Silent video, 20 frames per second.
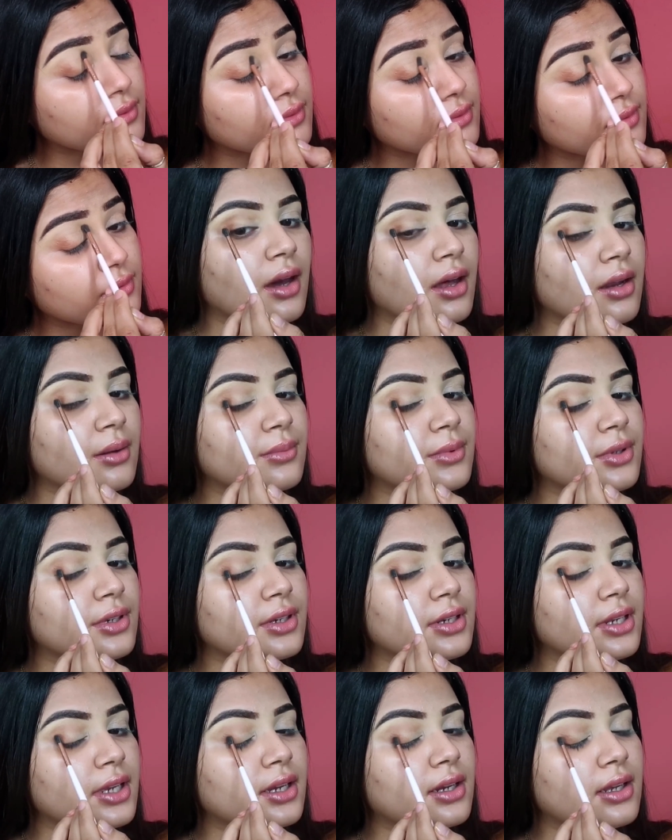I'm going to
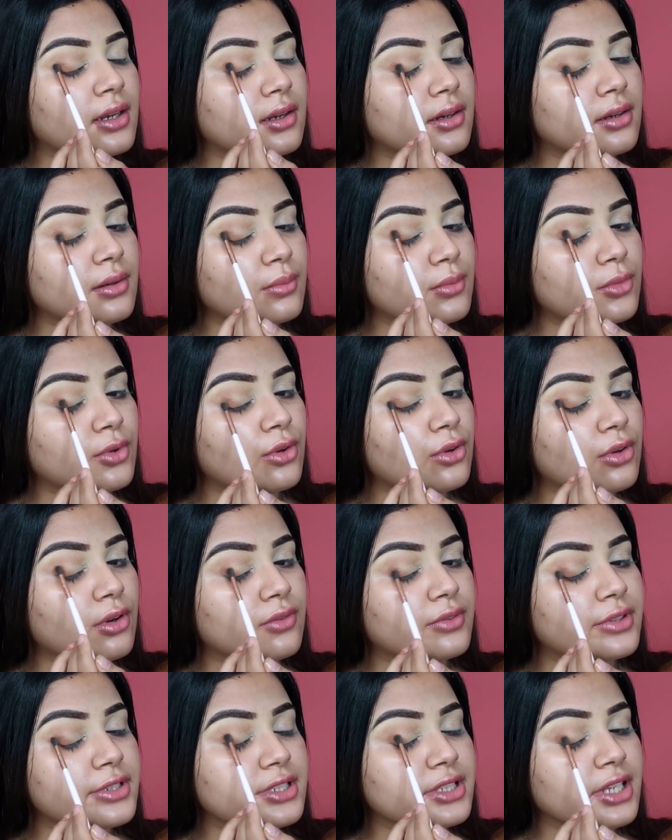take a little more of
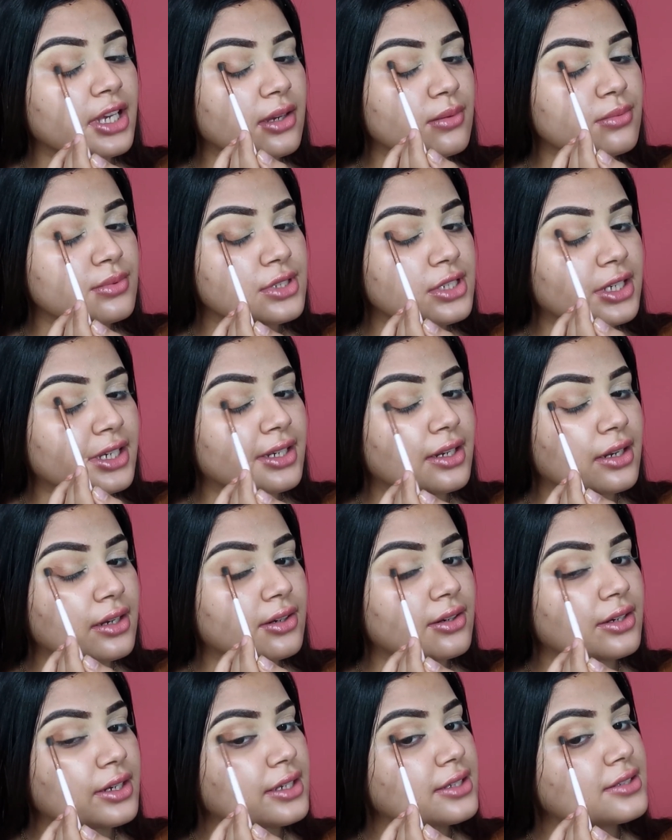the same shade and
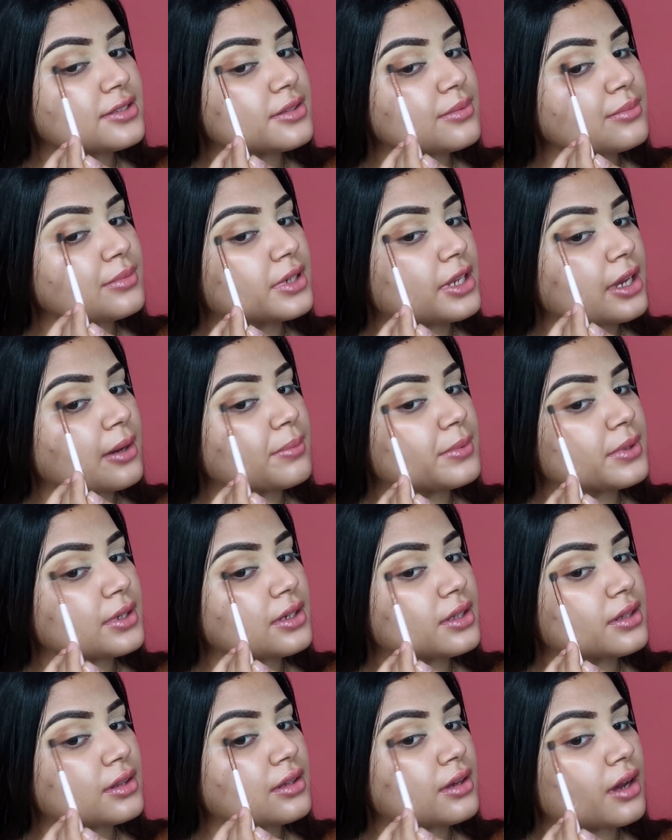create some depth
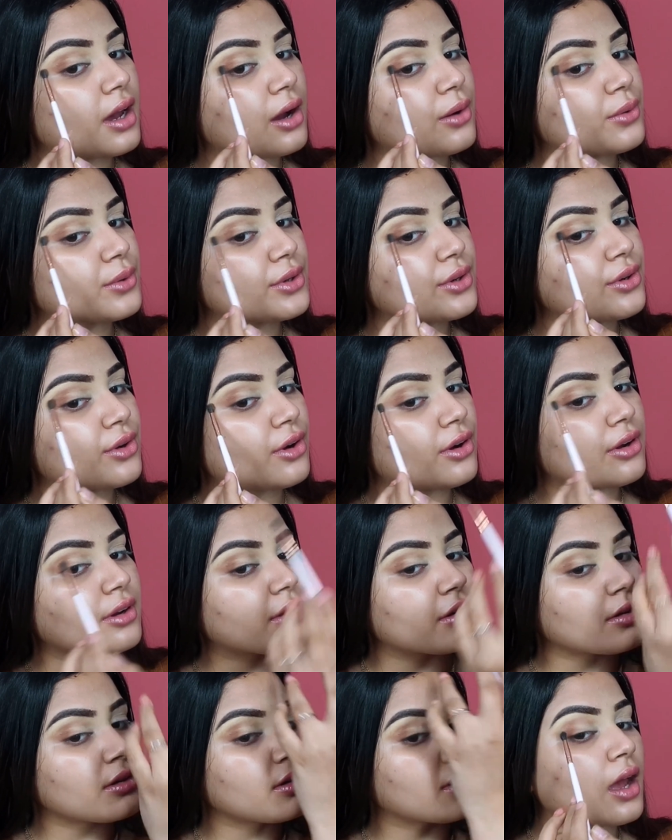in the outer
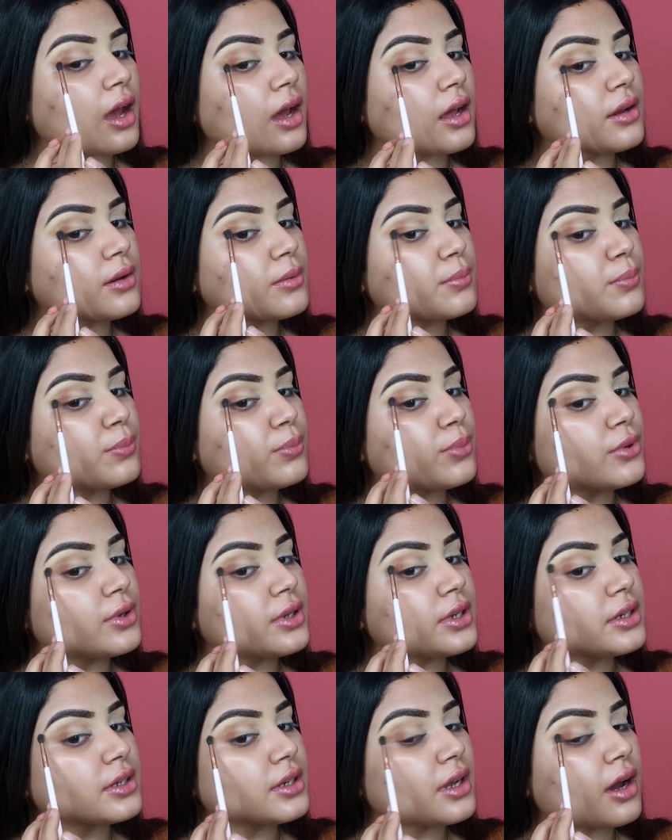corner and pull
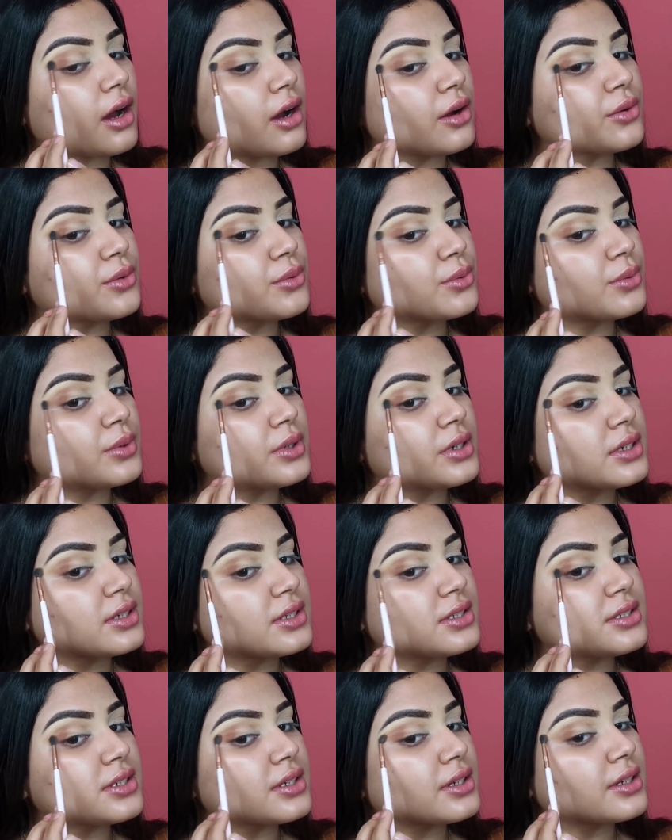it
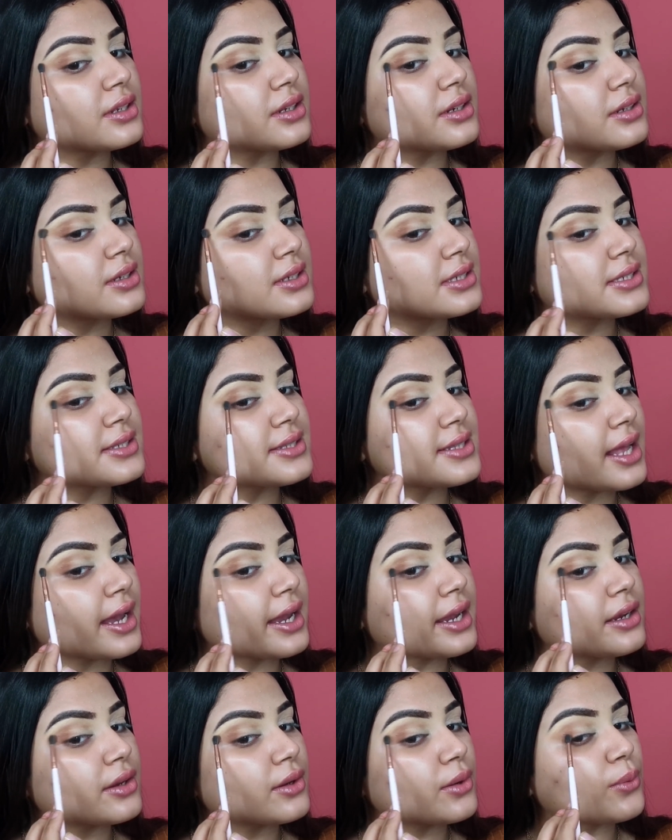outwards in a
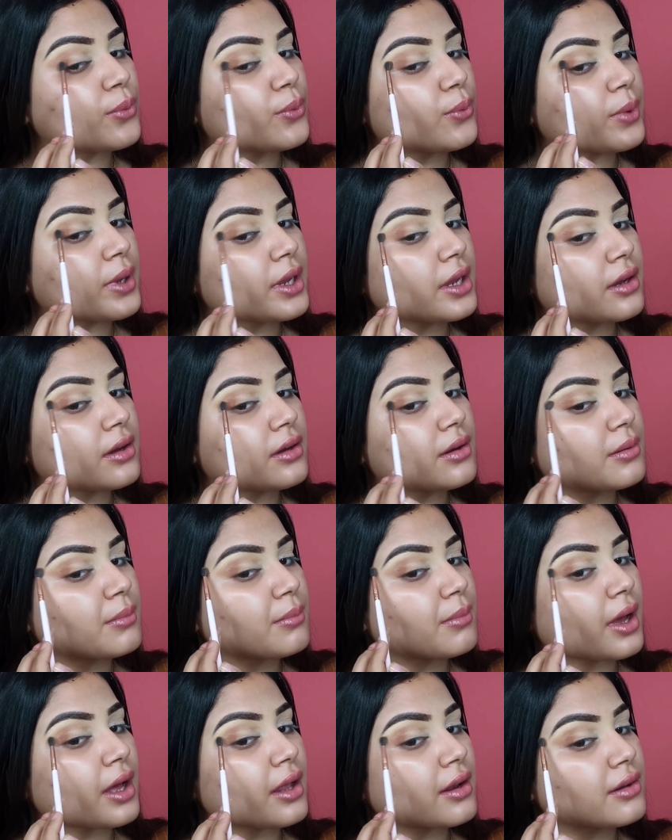slight wing
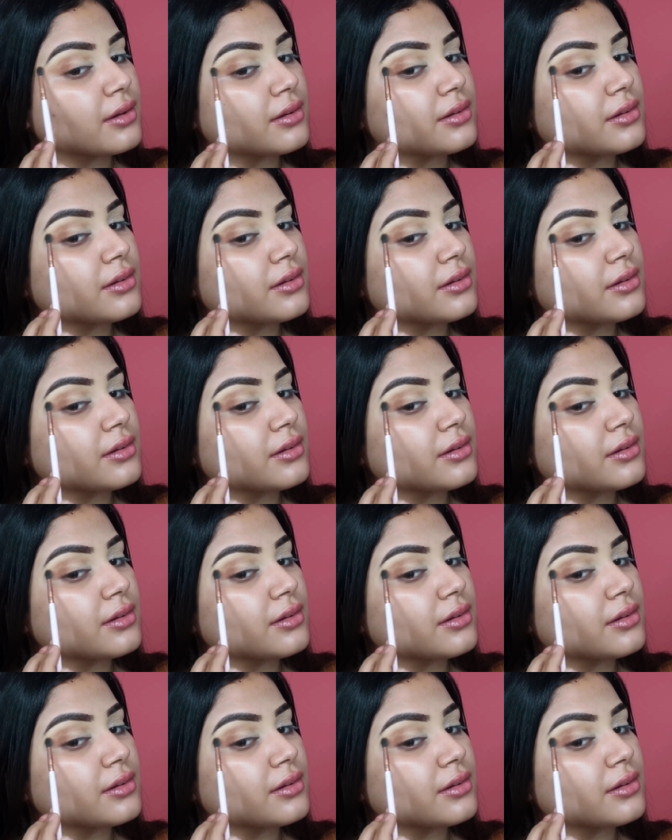manner.